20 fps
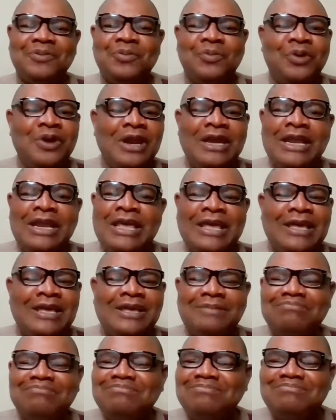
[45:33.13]

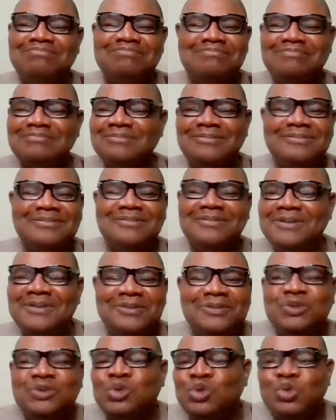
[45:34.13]
really
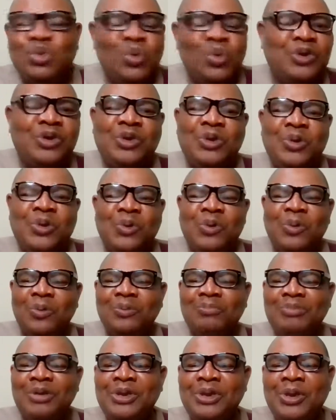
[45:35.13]
took
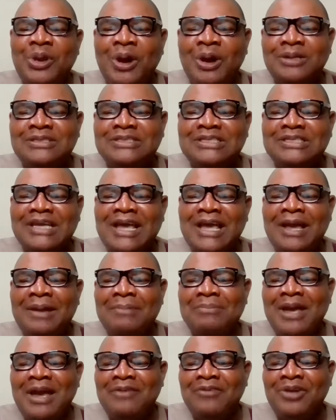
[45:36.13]
you beyond
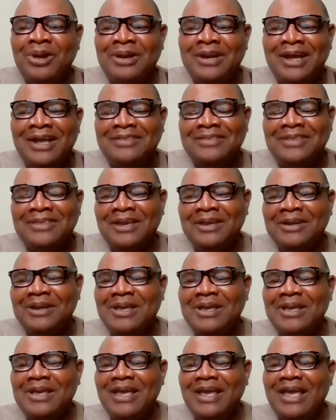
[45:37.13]
every other thing.